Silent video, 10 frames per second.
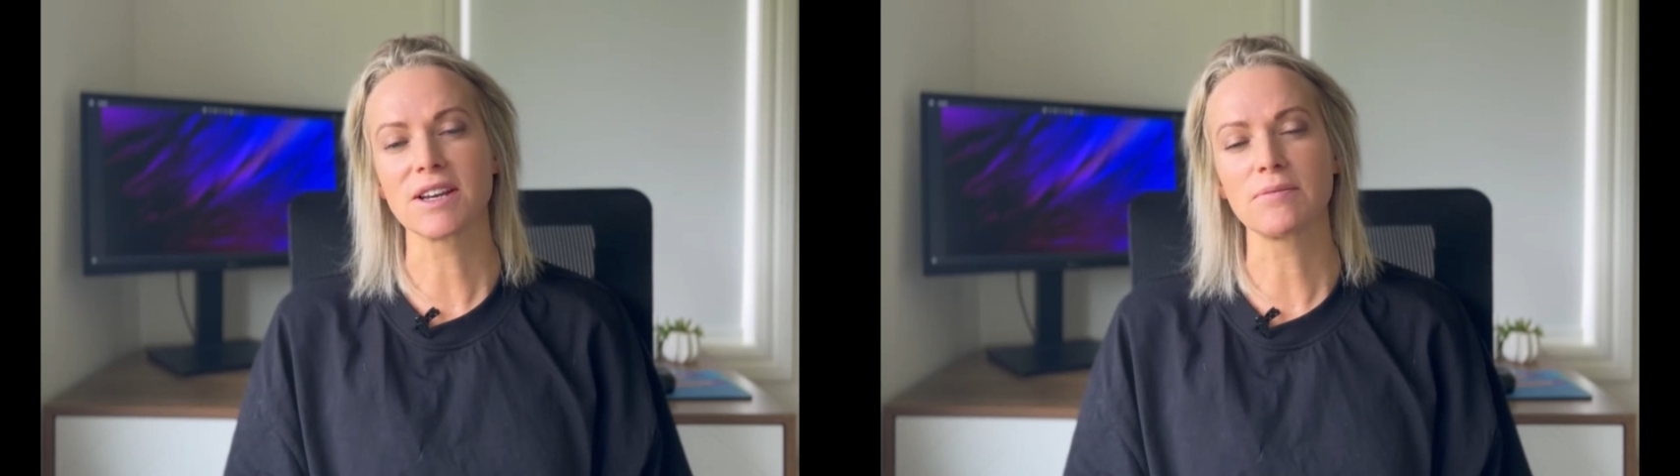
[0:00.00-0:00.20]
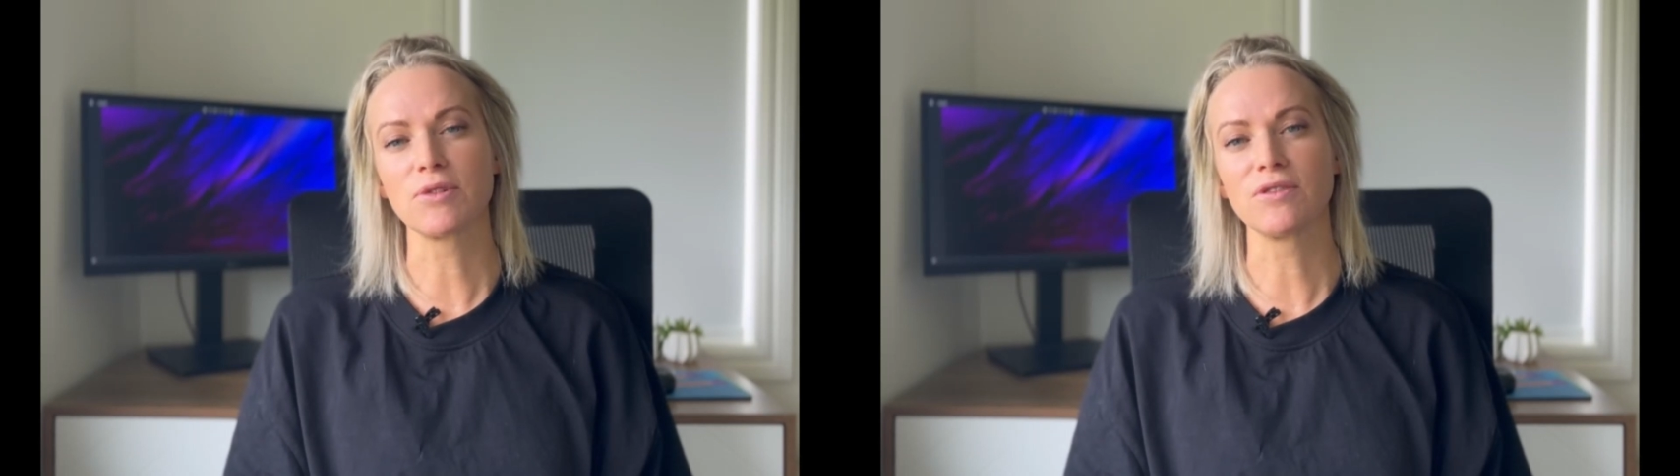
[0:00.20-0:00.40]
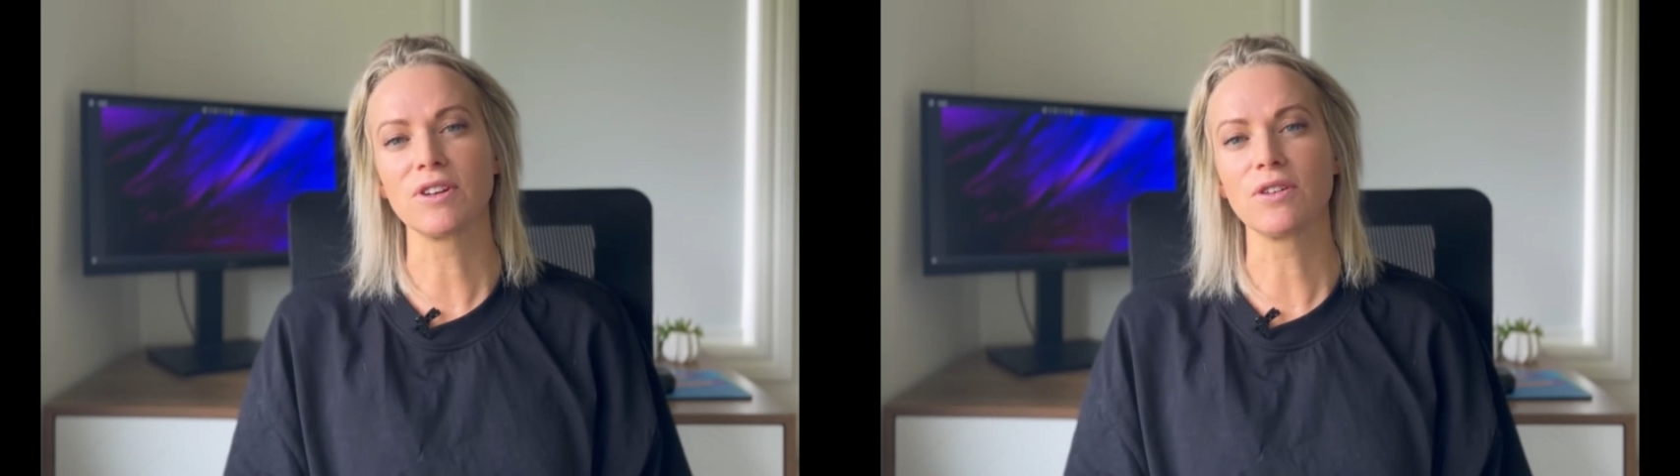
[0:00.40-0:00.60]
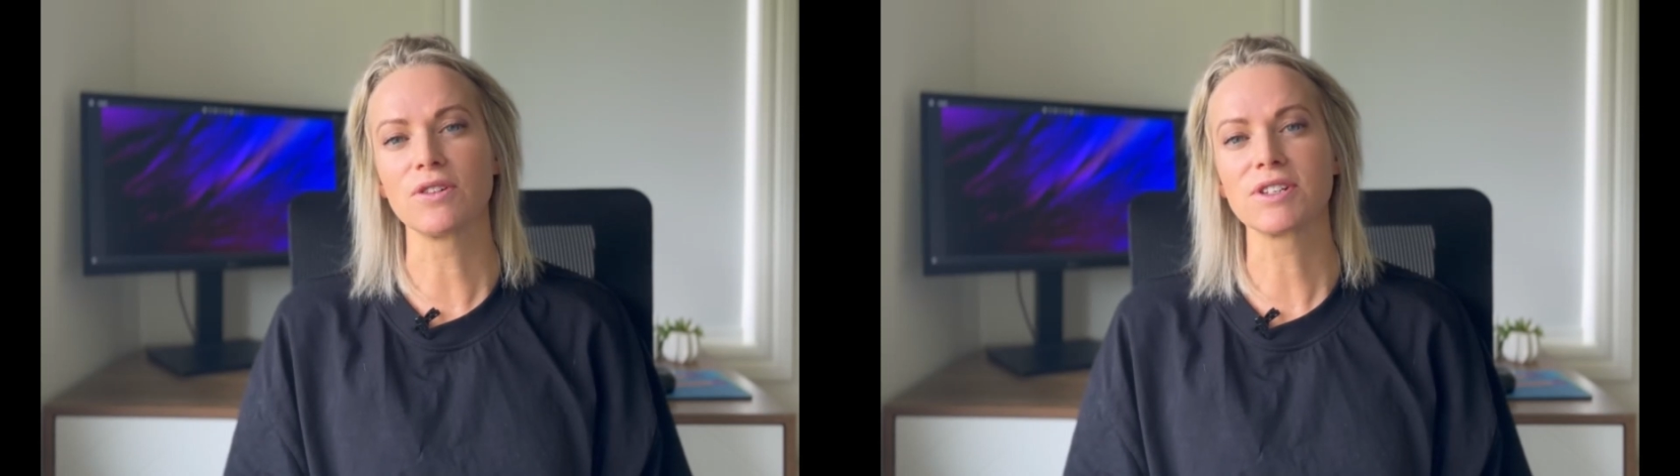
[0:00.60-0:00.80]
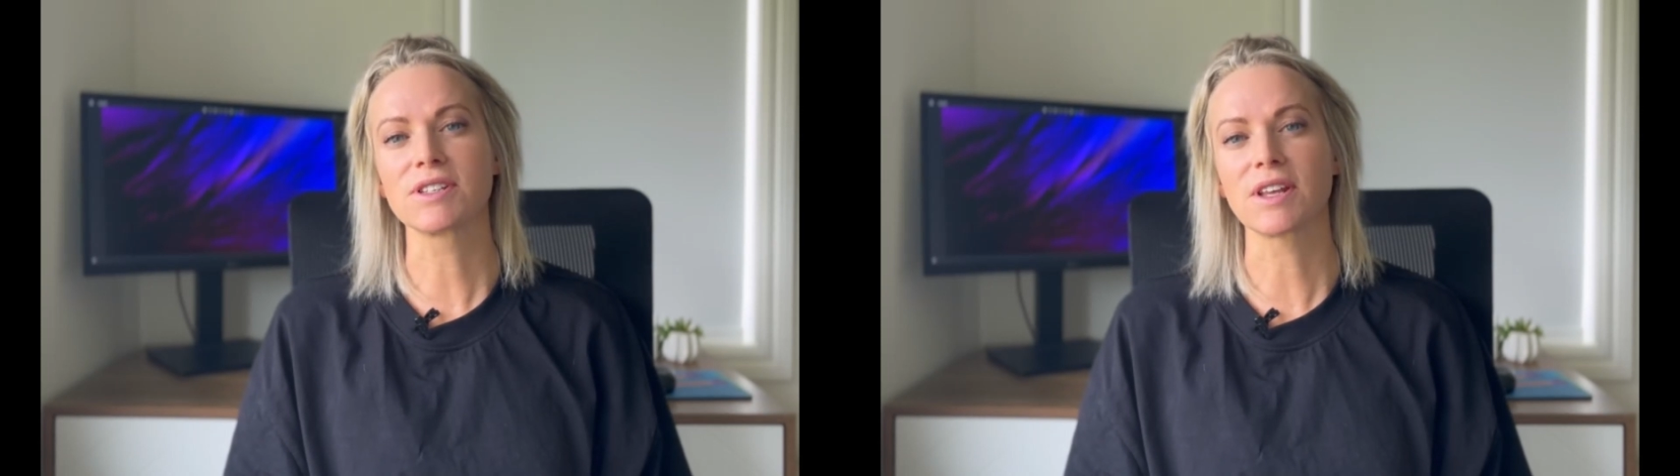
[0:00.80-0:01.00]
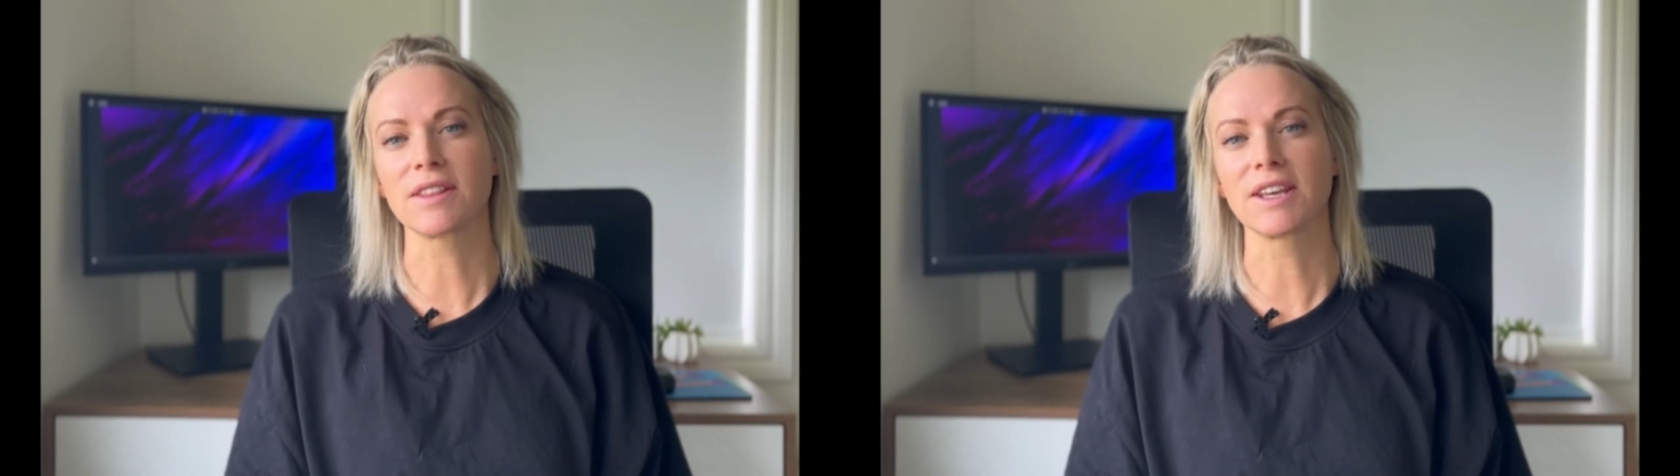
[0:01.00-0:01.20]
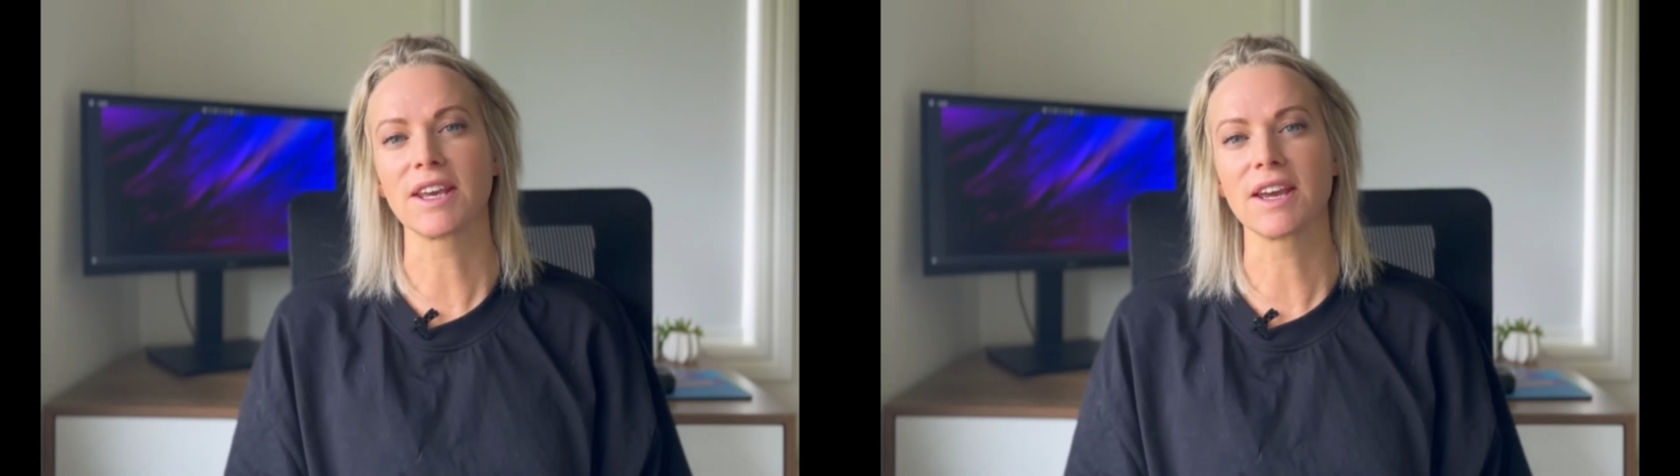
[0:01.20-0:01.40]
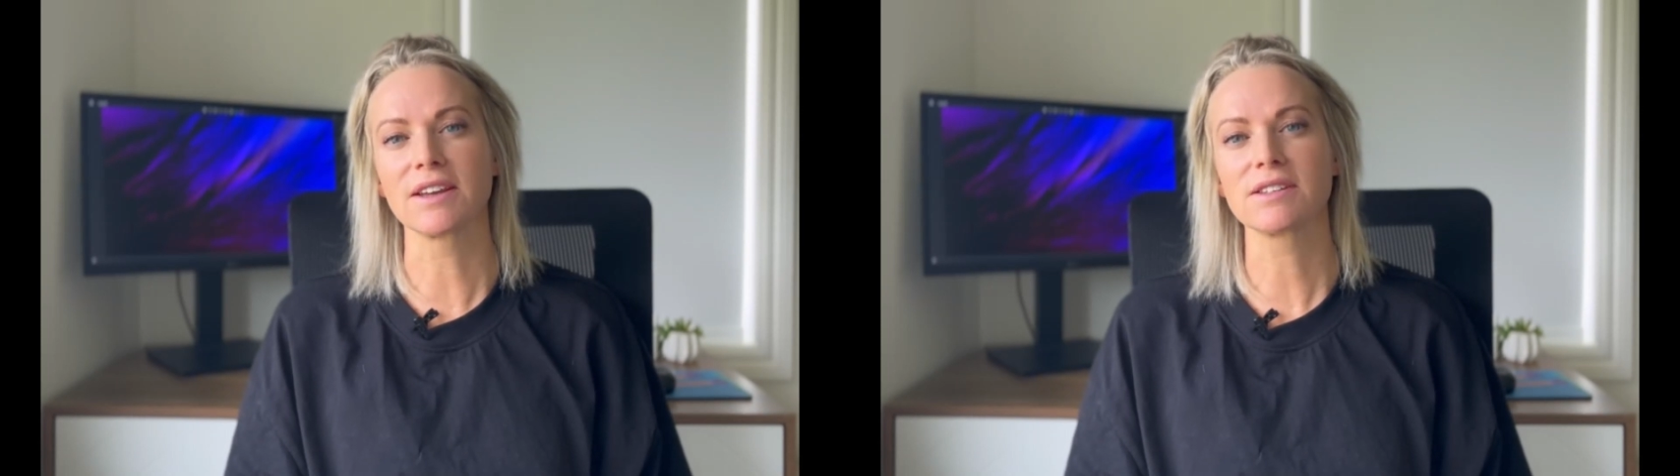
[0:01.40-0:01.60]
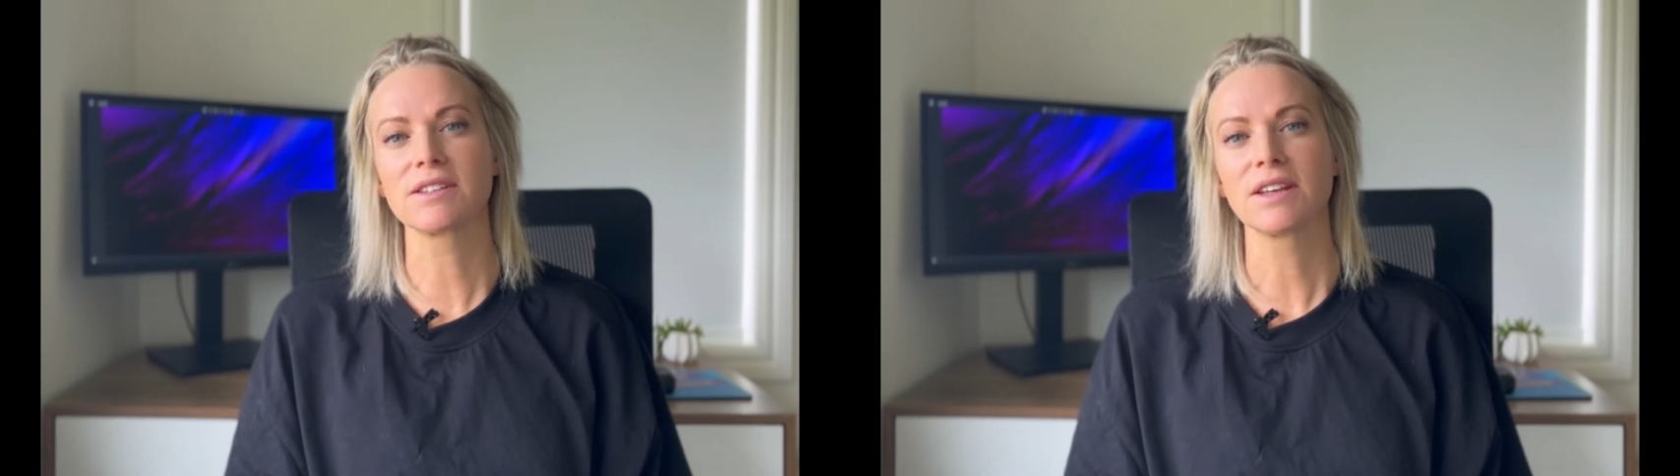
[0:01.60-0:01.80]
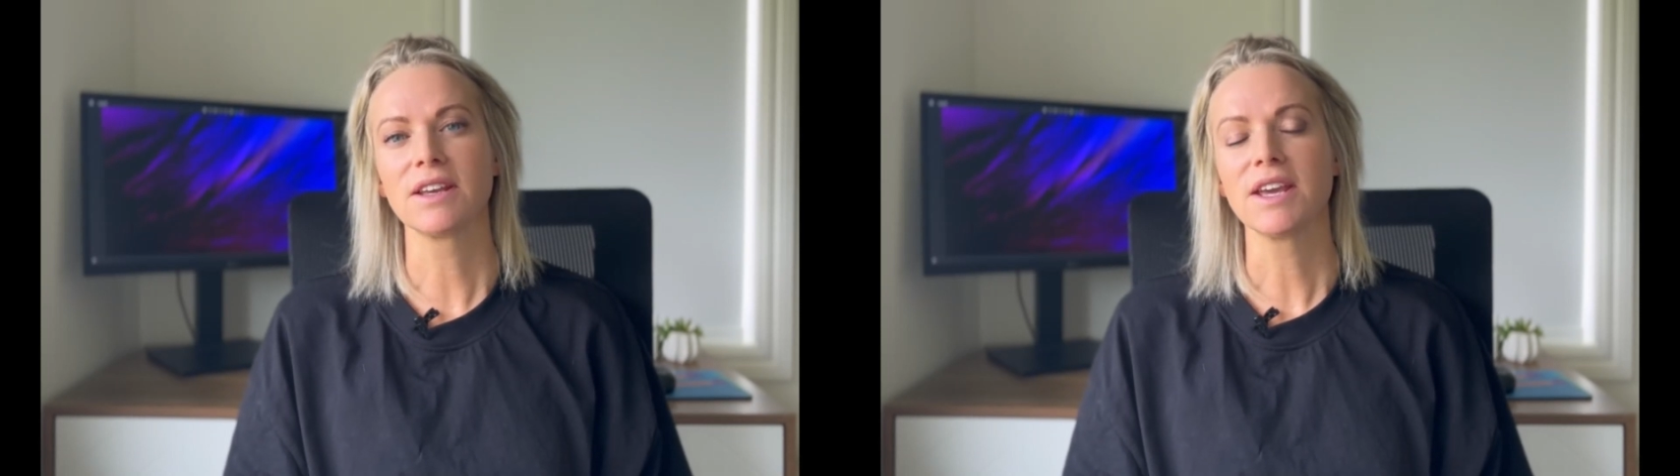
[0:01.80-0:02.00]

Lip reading: up moving on to something else.